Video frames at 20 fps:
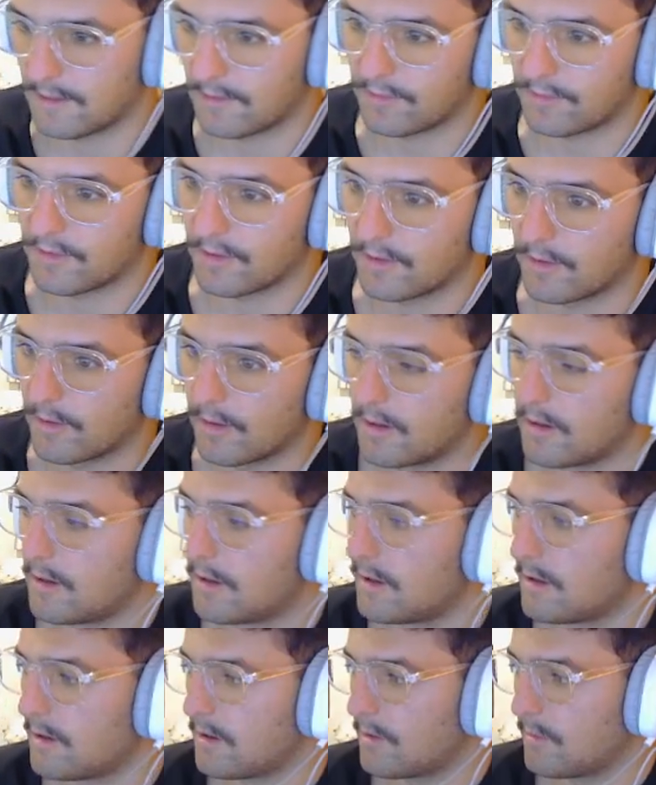So
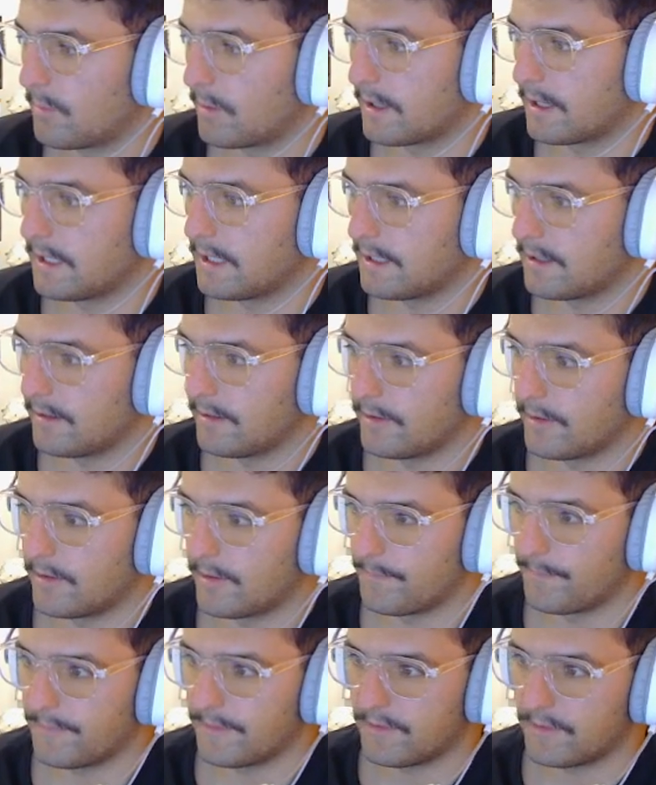what I need to
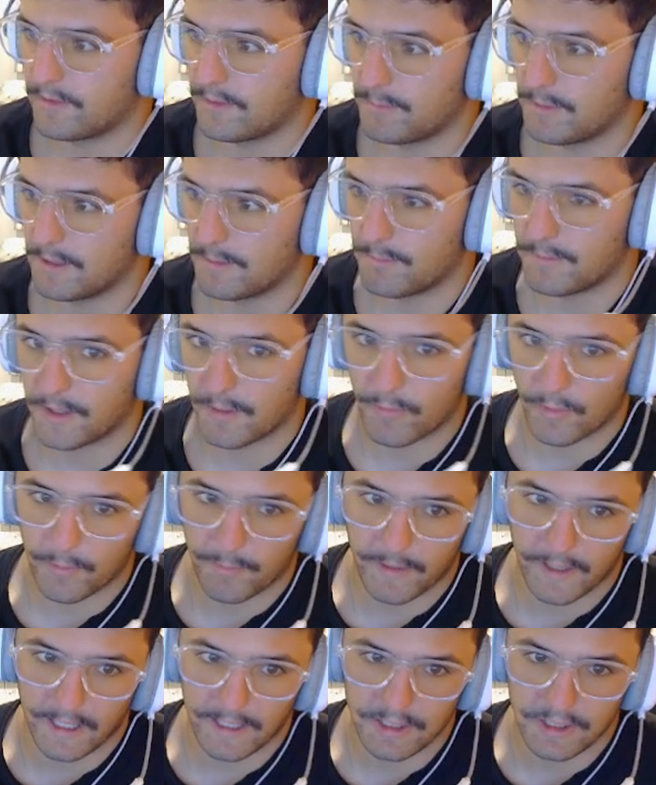learn is to be a bit more
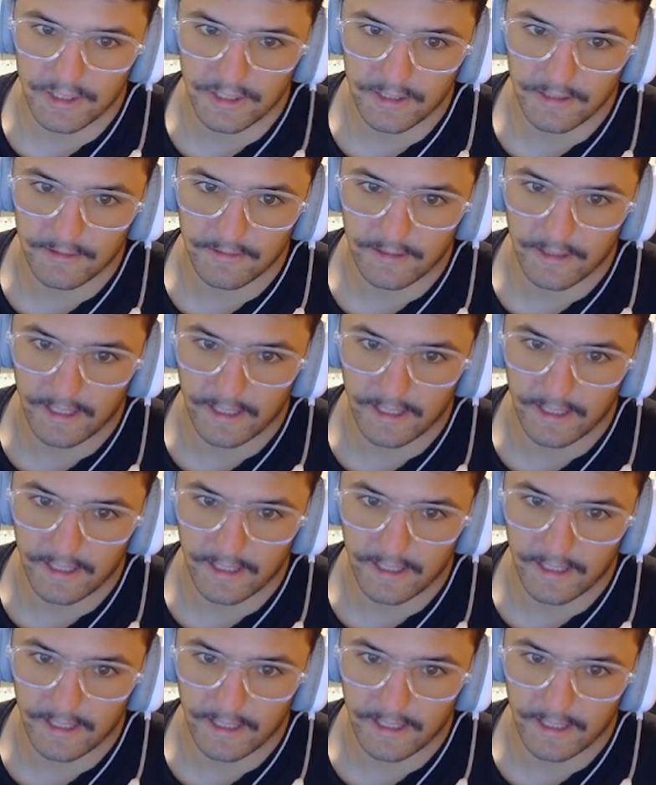patient.